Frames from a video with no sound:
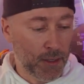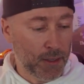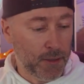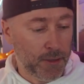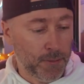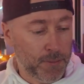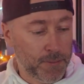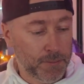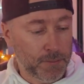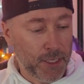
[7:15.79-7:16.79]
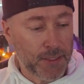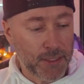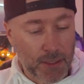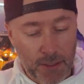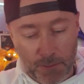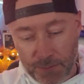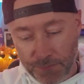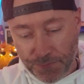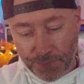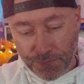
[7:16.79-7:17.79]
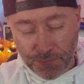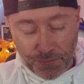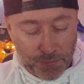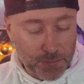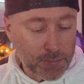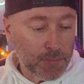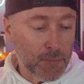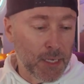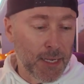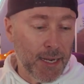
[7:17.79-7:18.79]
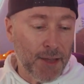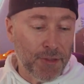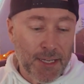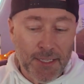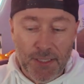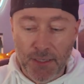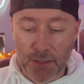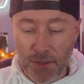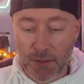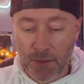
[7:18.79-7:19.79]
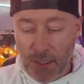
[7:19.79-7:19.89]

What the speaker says: But I think it's a good